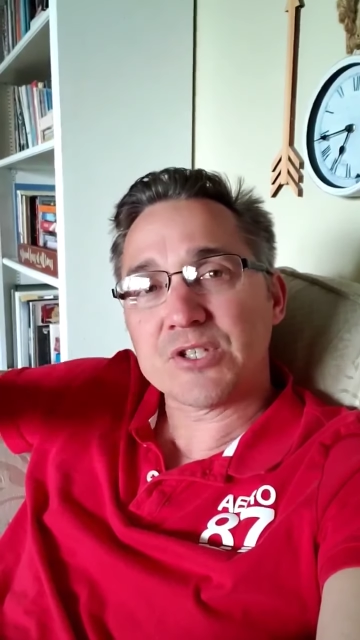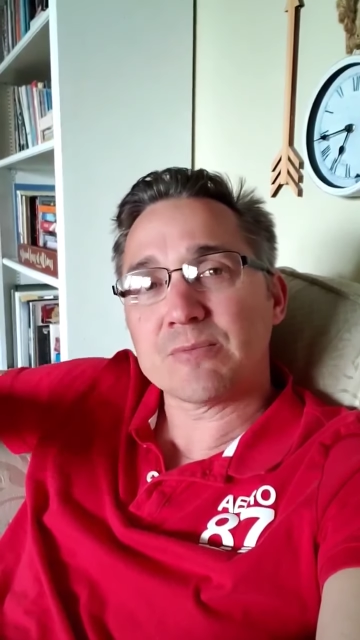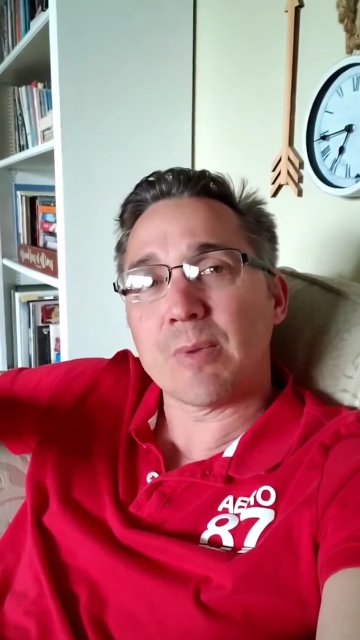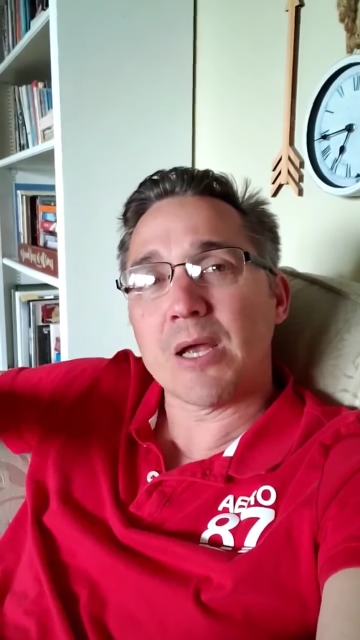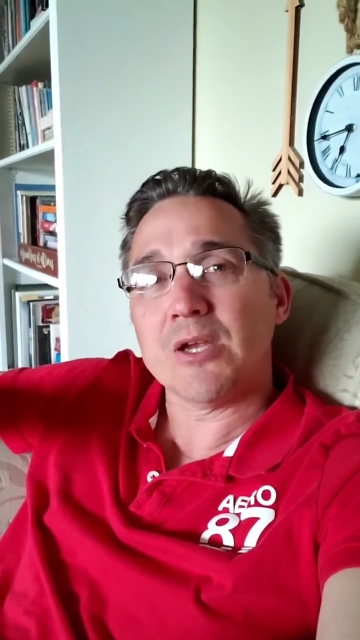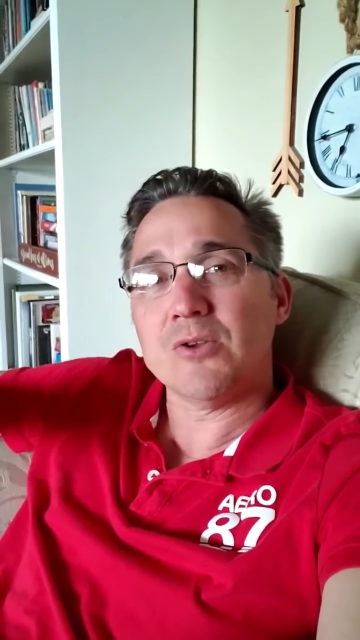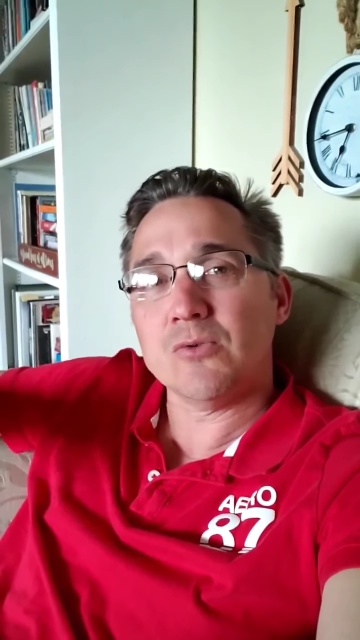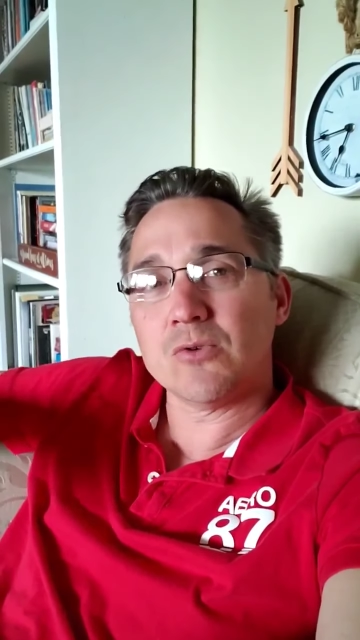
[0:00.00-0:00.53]
this
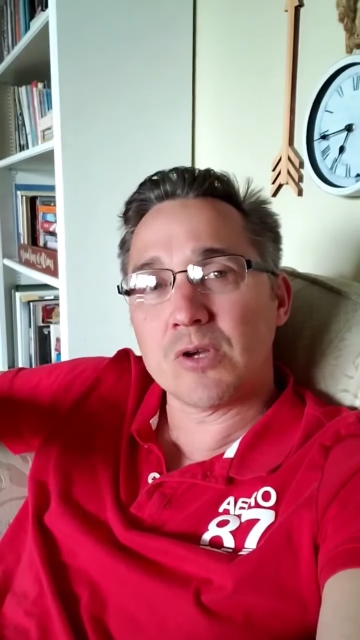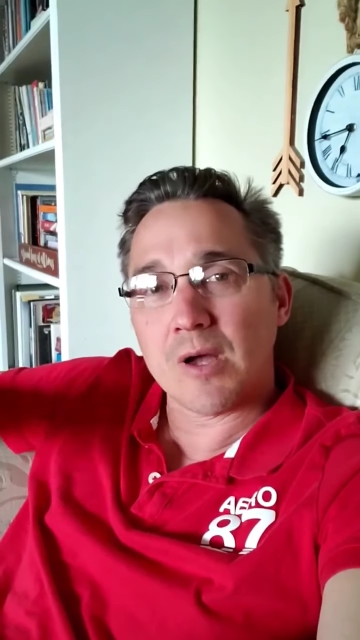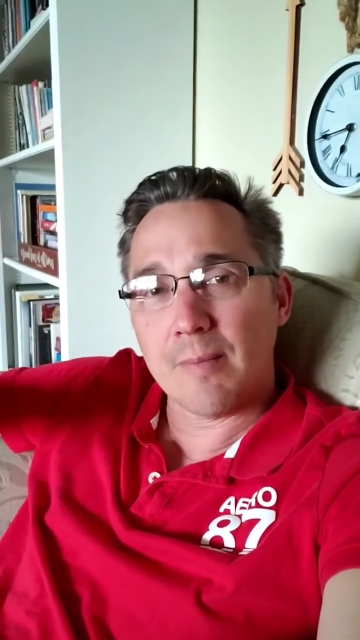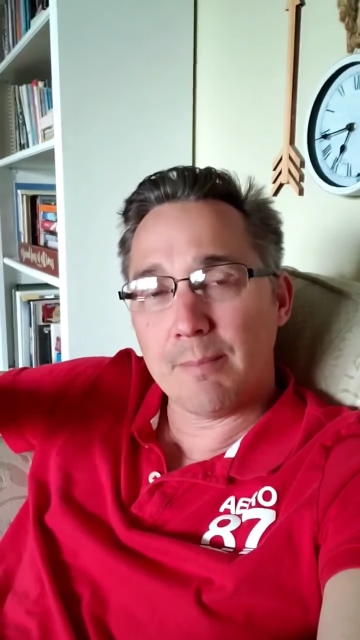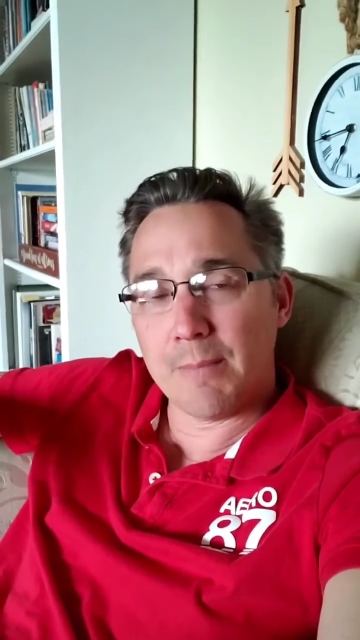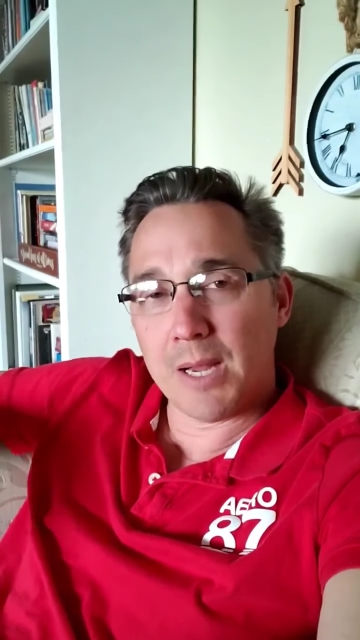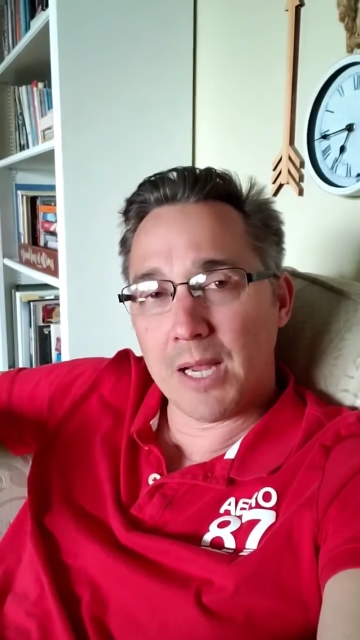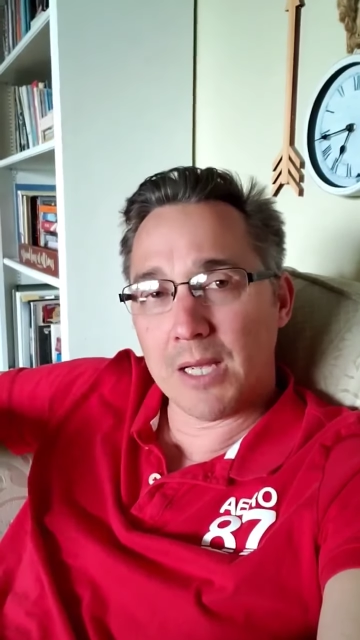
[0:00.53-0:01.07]
is my new
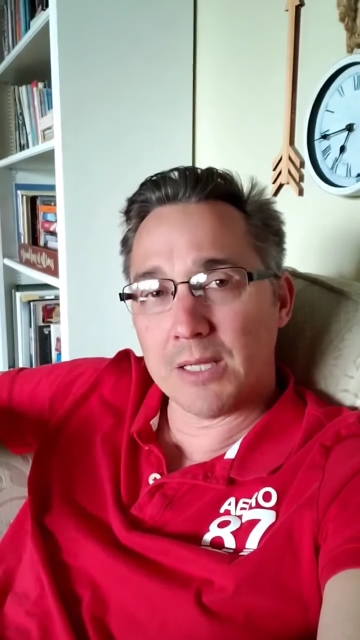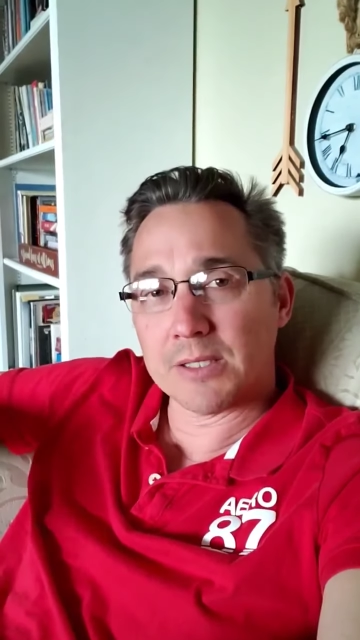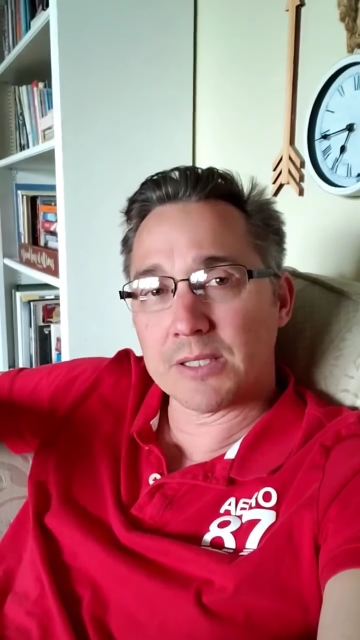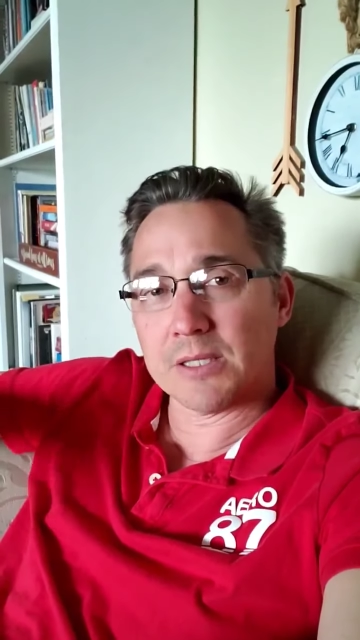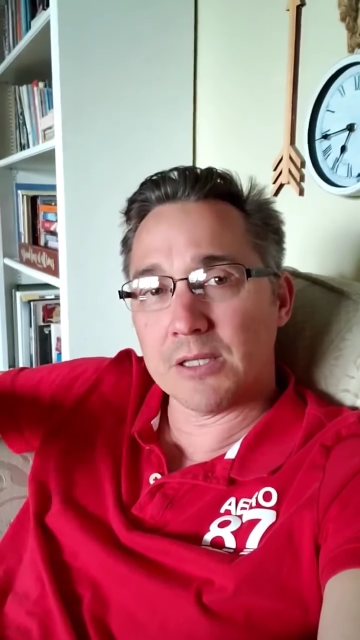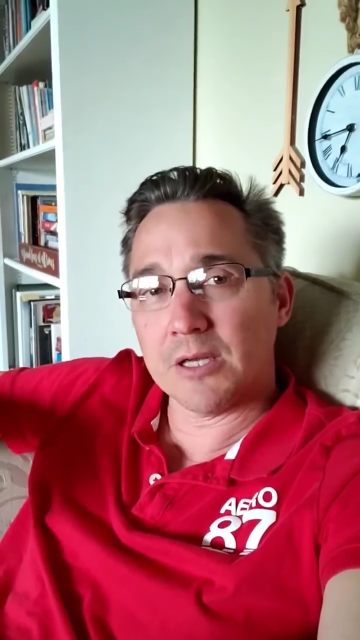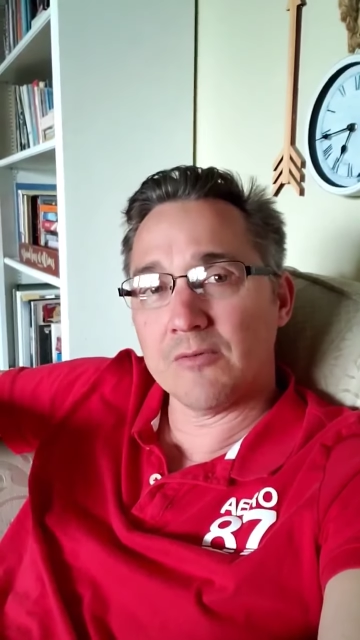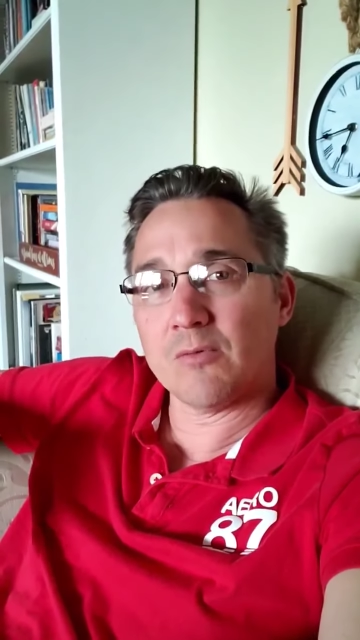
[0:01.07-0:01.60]

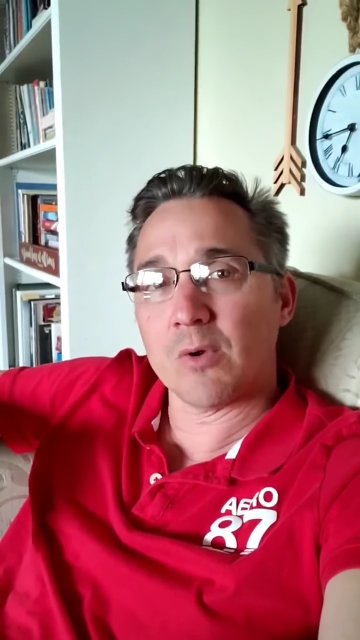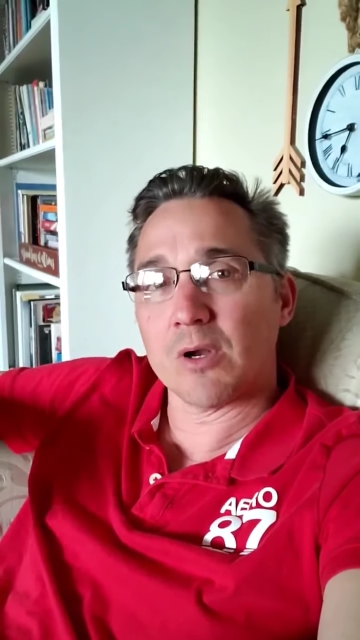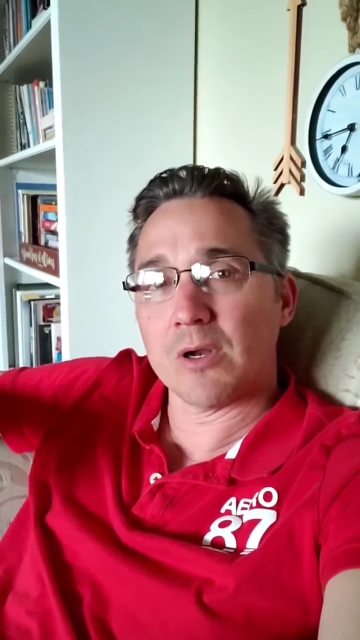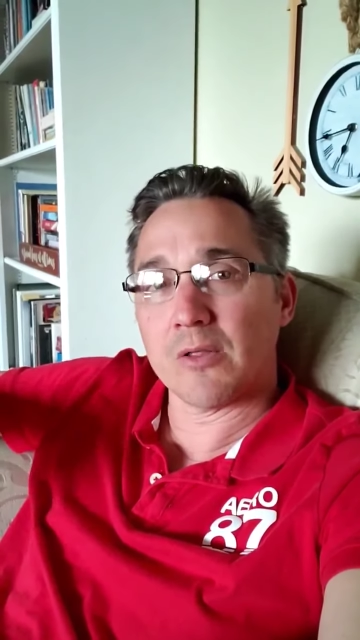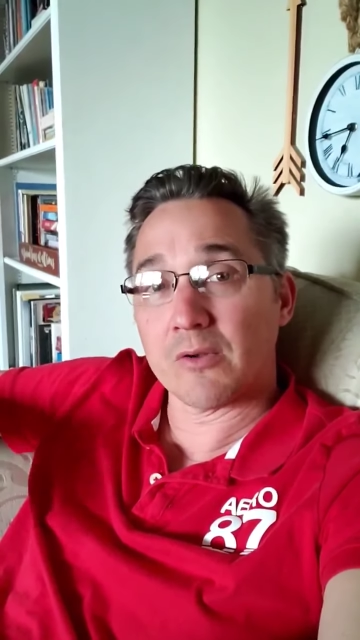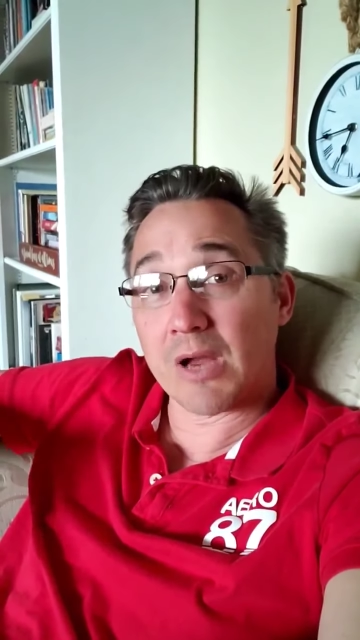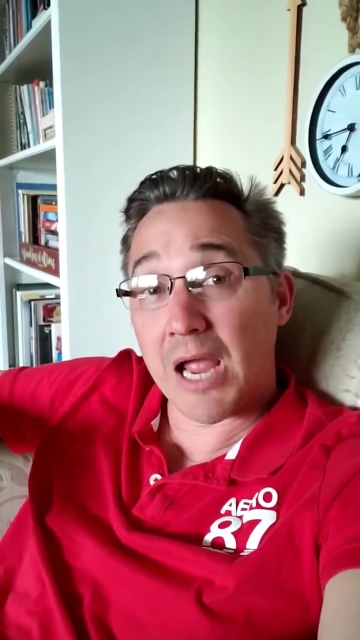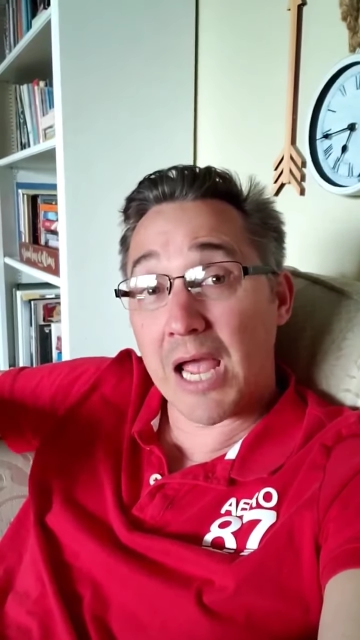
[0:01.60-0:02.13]
command to love
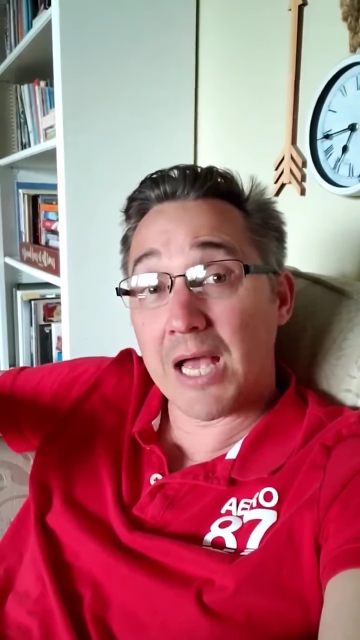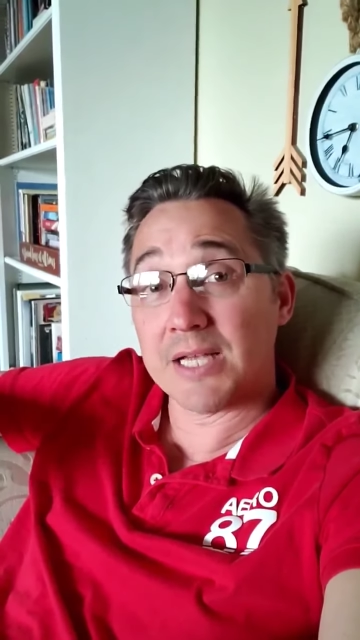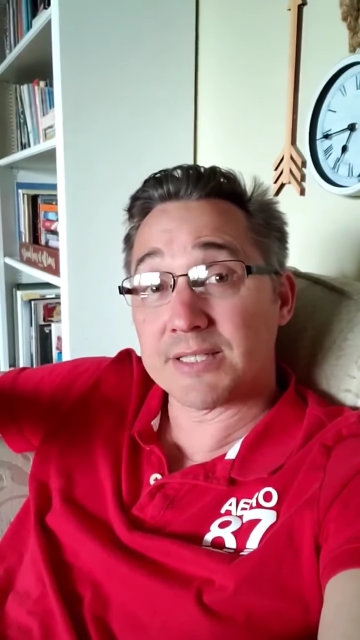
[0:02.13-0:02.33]
one another